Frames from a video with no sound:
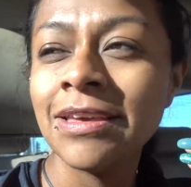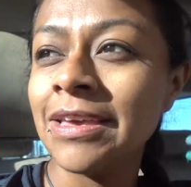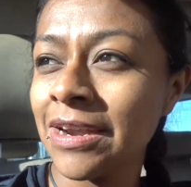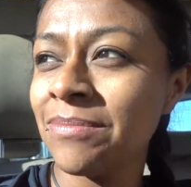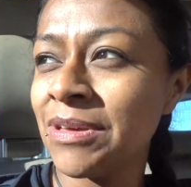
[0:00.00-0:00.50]

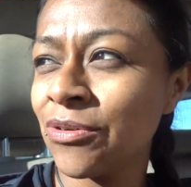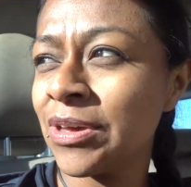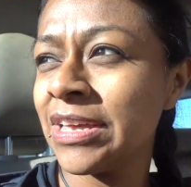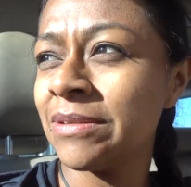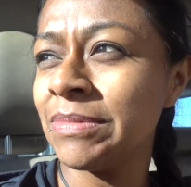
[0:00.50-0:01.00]
get a meal
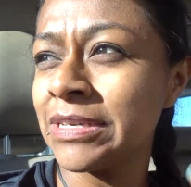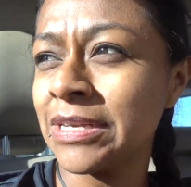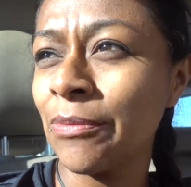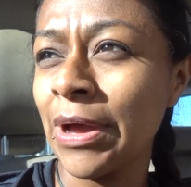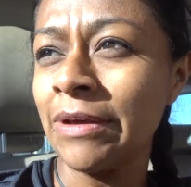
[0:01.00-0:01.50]
in because
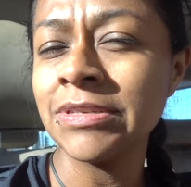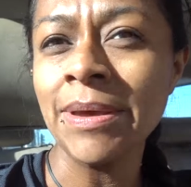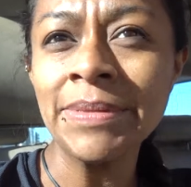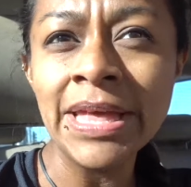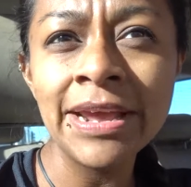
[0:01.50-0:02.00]
I won't have
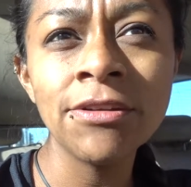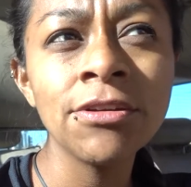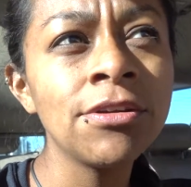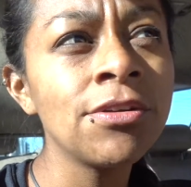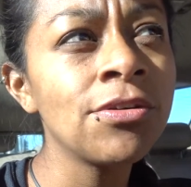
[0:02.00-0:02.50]
time
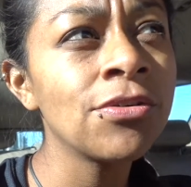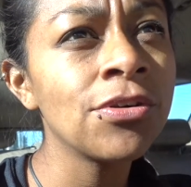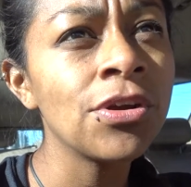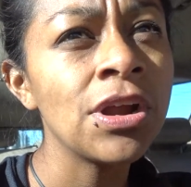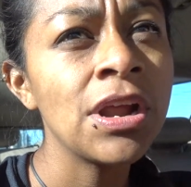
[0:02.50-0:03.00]
later
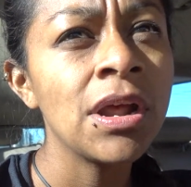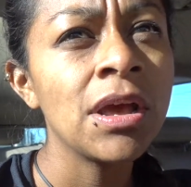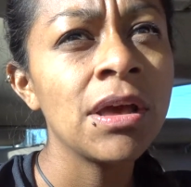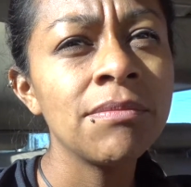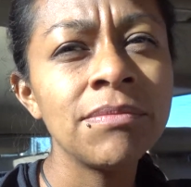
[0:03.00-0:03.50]
or
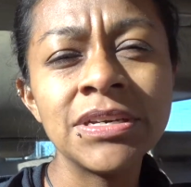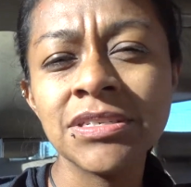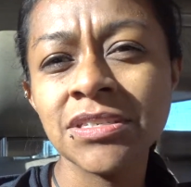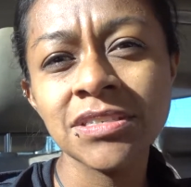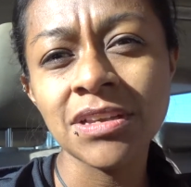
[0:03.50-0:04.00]

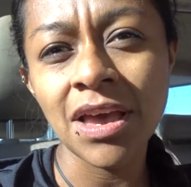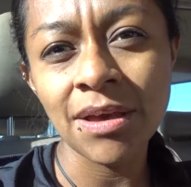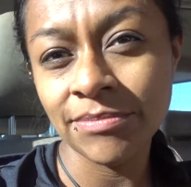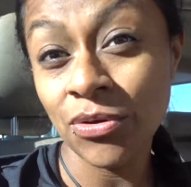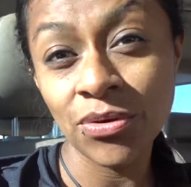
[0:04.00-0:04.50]
because
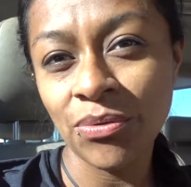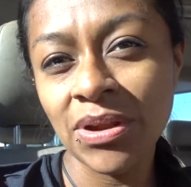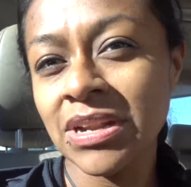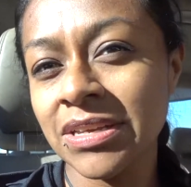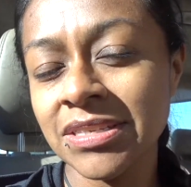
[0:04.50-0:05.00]
I'm going
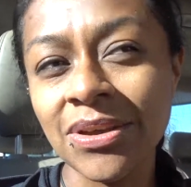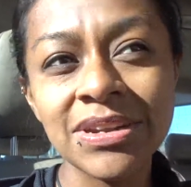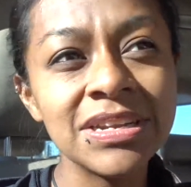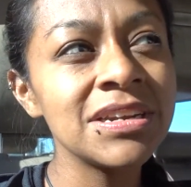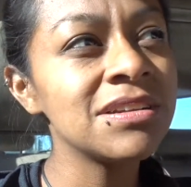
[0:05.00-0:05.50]
running, so I
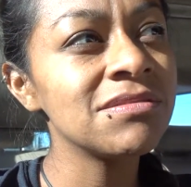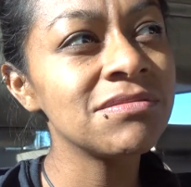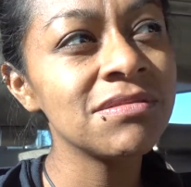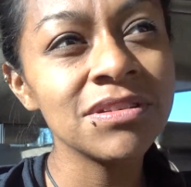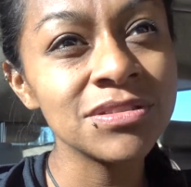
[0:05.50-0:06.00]
need
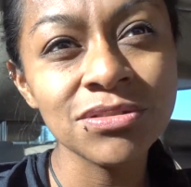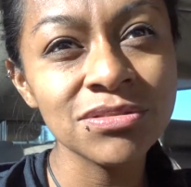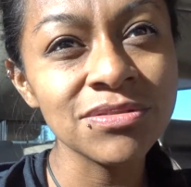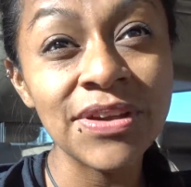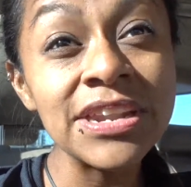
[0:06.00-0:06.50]
a
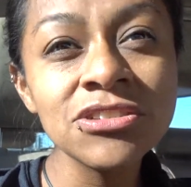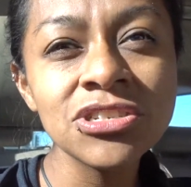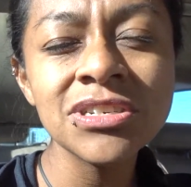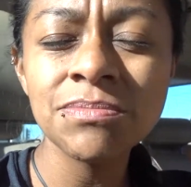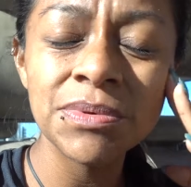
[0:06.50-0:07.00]
source of
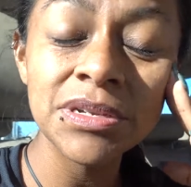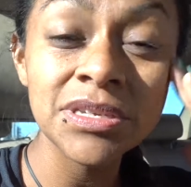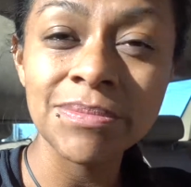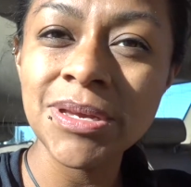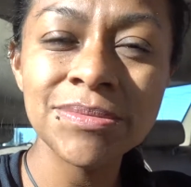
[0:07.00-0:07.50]
energy, but
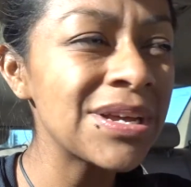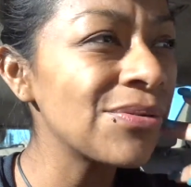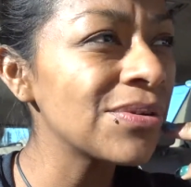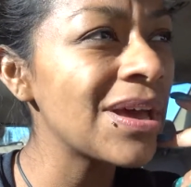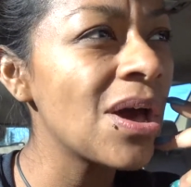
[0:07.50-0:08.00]
sometimes I
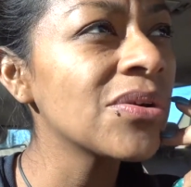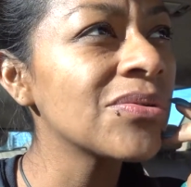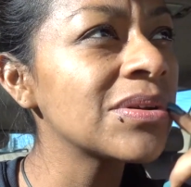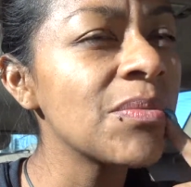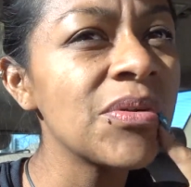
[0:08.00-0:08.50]
don't get
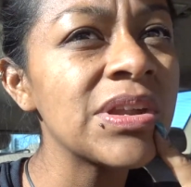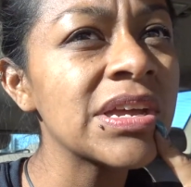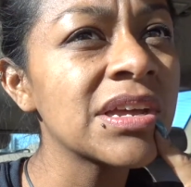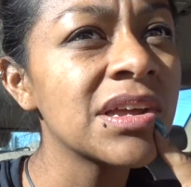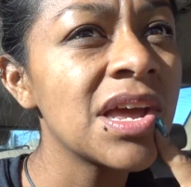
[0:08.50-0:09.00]
hungry in the
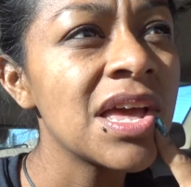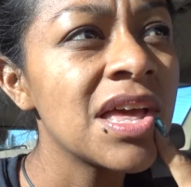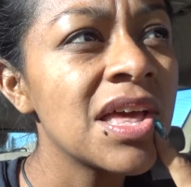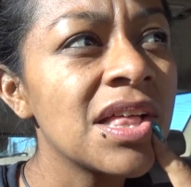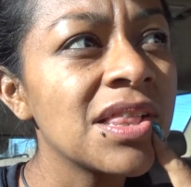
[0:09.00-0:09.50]
morning
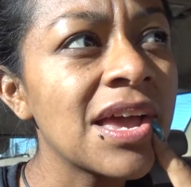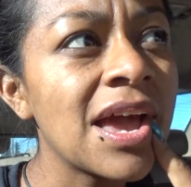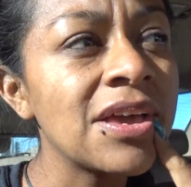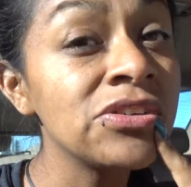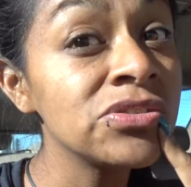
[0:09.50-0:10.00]
like
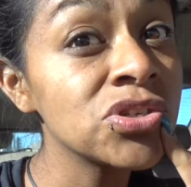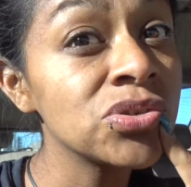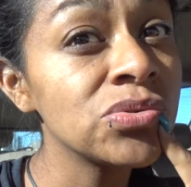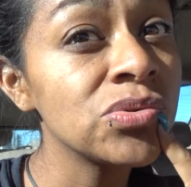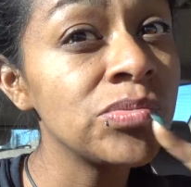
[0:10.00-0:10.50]
I used
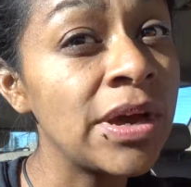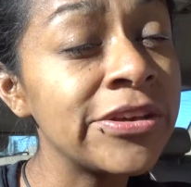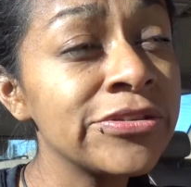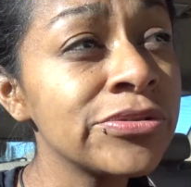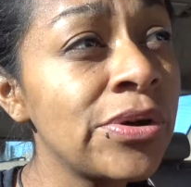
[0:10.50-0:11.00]
to.
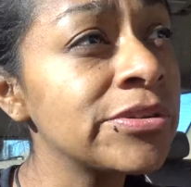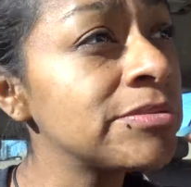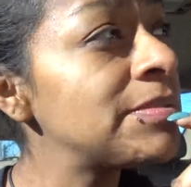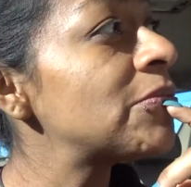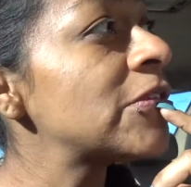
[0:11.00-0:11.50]
I used to
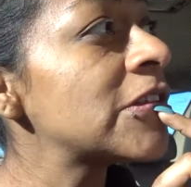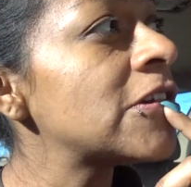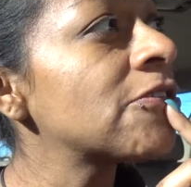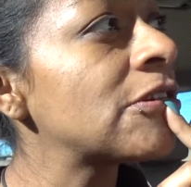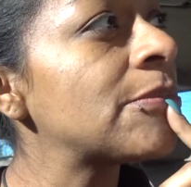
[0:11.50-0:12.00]
always be really
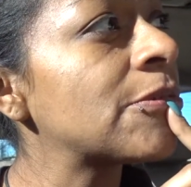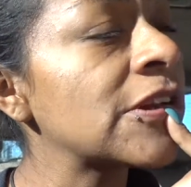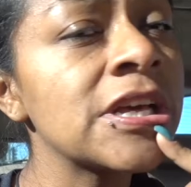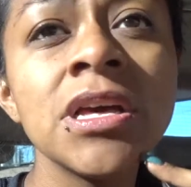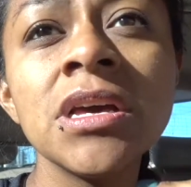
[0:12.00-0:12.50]
hungry in the morning.